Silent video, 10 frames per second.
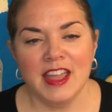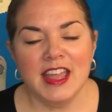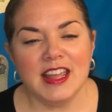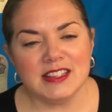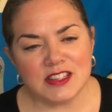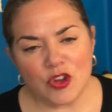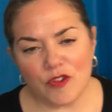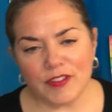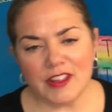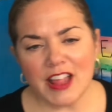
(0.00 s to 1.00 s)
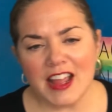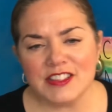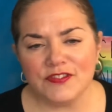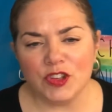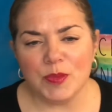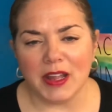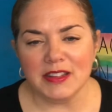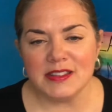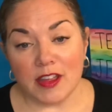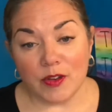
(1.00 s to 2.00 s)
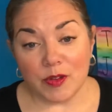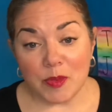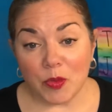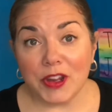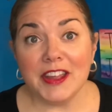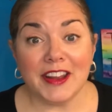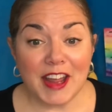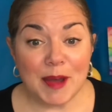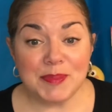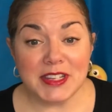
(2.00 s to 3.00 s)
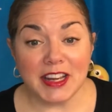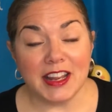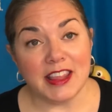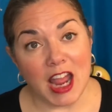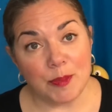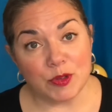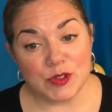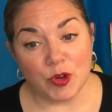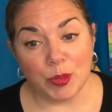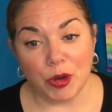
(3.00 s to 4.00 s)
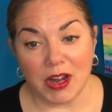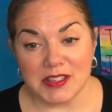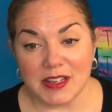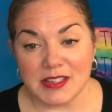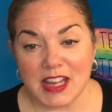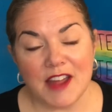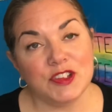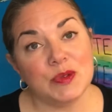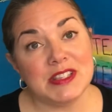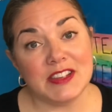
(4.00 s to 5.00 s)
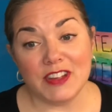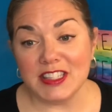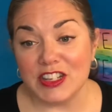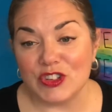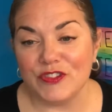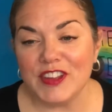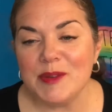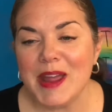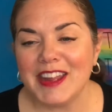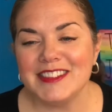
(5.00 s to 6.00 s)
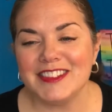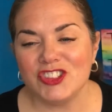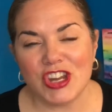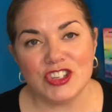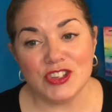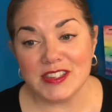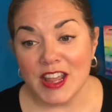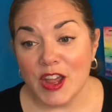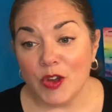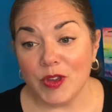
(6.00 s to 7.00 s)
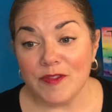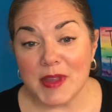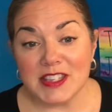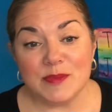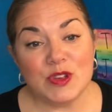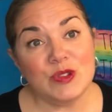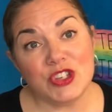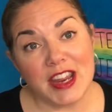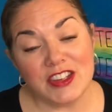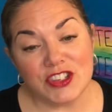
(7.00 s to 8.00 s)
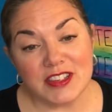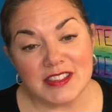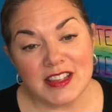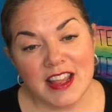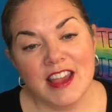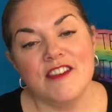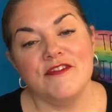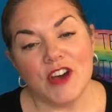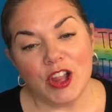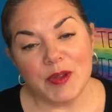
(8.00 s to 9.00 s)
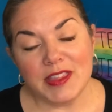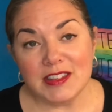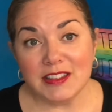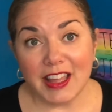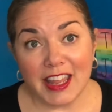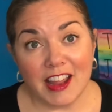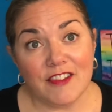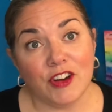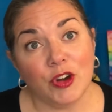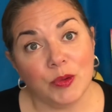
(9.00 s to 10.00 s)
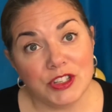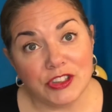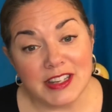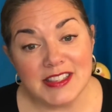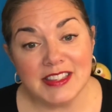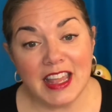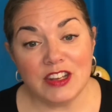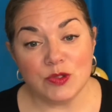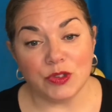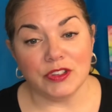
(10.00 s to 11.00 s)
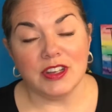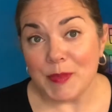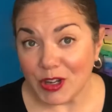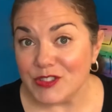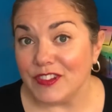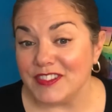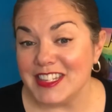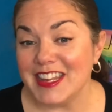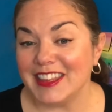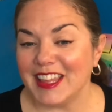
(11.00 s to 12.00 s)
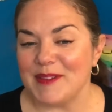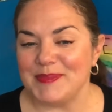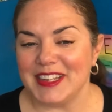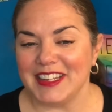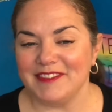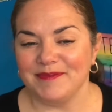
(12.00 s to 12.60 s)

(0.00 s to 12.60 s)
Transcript: It says, over the last few months, we've been working on updating the Apple score process. After receiving teacher feedback and suggestions, we've made some new changes following the delay of our originally scheduled March fifteenth update.